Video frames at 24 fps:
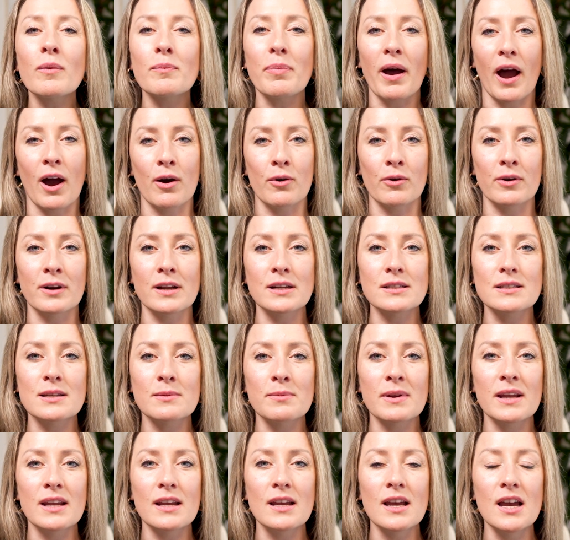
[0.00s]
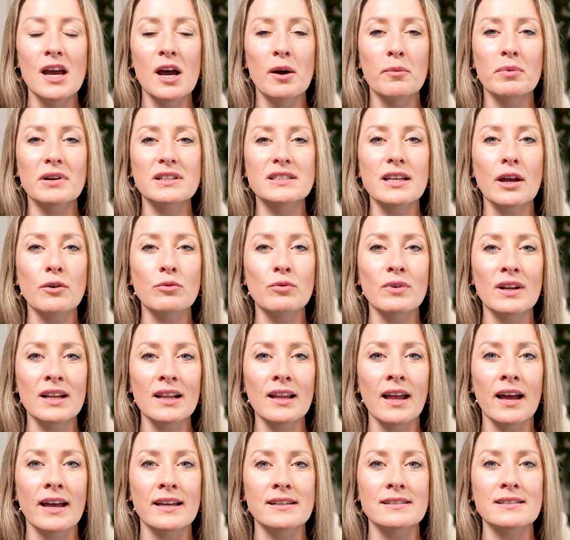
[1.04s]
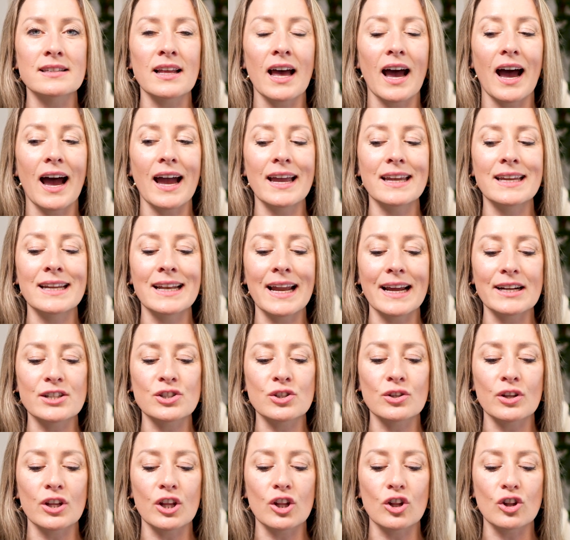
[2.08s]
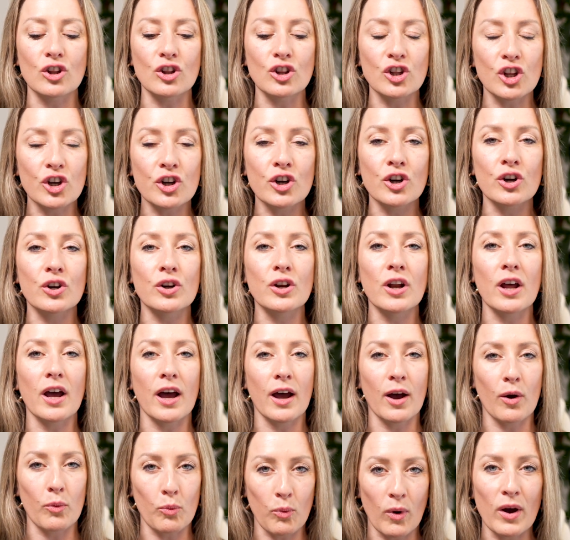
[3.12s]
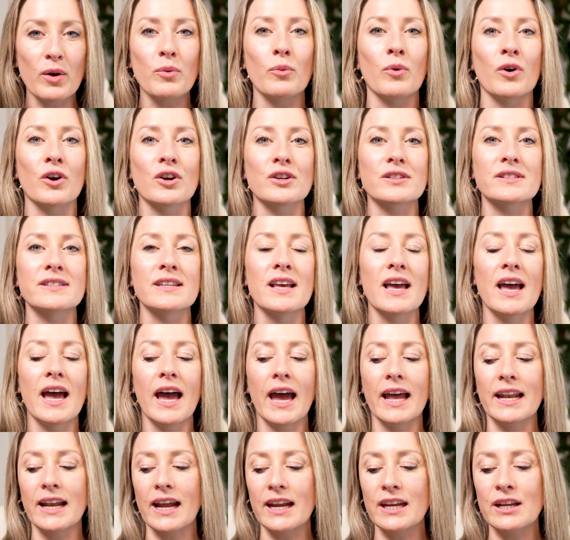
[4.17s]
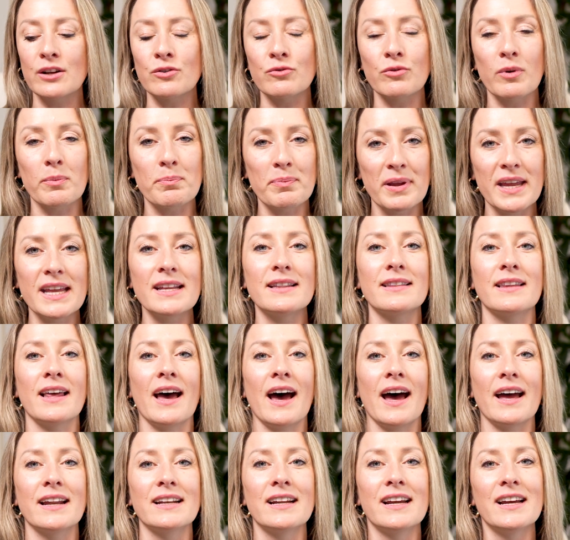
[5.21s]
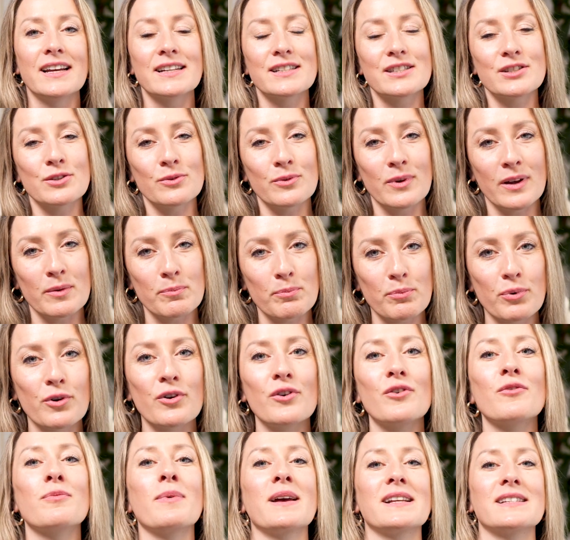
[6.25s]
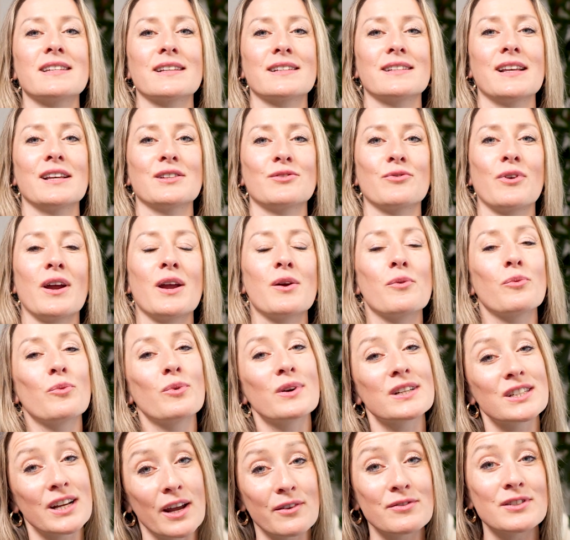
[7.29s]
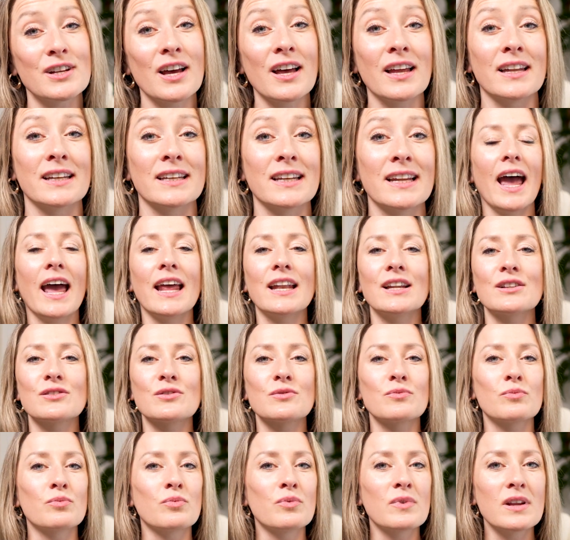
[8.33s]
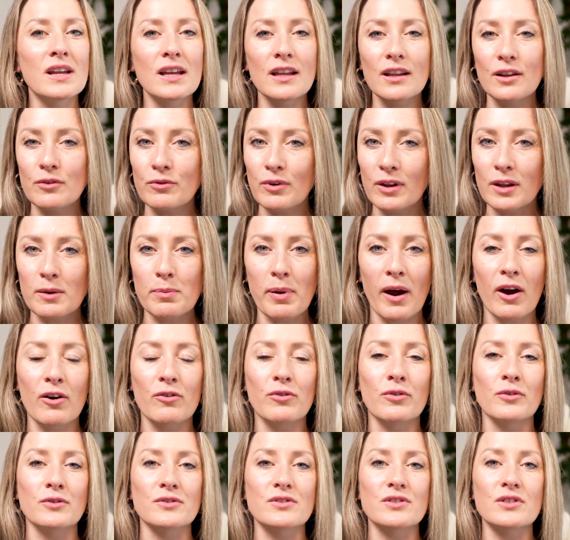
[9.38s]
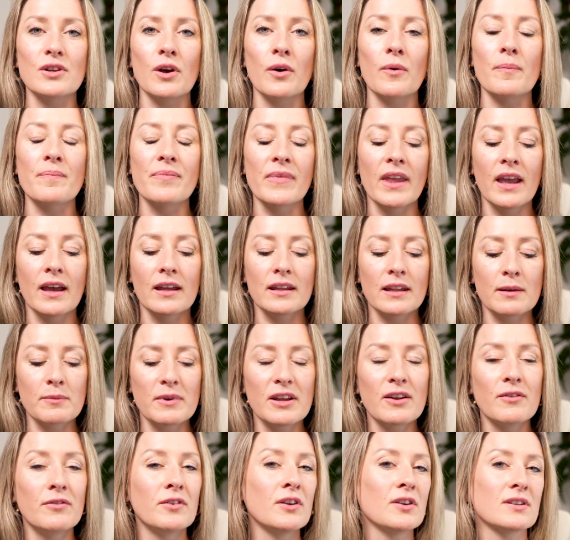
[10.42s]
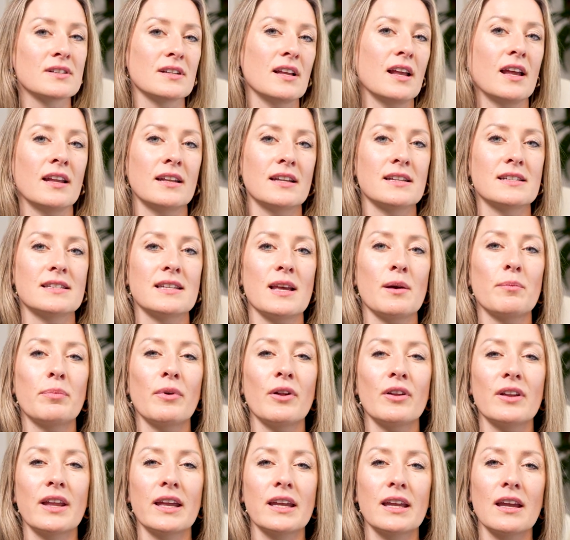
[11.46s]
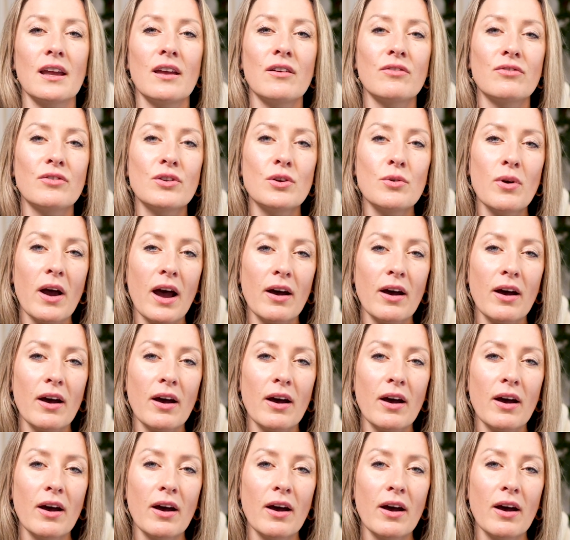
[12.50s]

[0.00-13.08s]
empowering to me because I realized that I can actually learn what works and I can repeat that to improve my success rate, which I've done. And it's really, really powerful. So let me give you an example. Like if you